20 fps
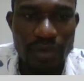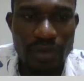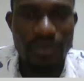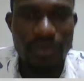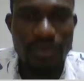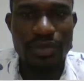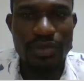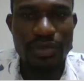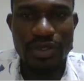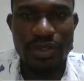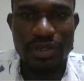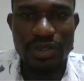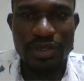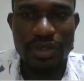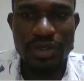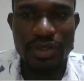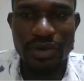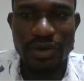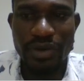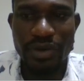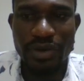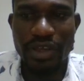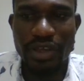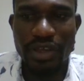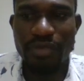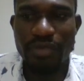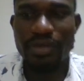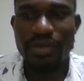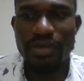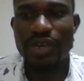I'm
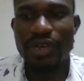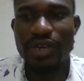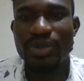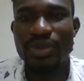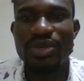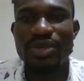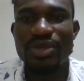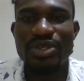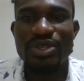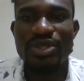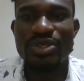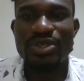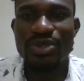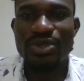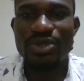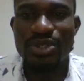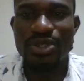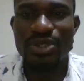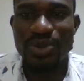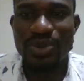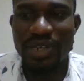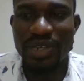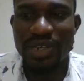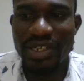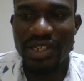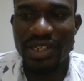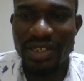sorry, my window is not showing.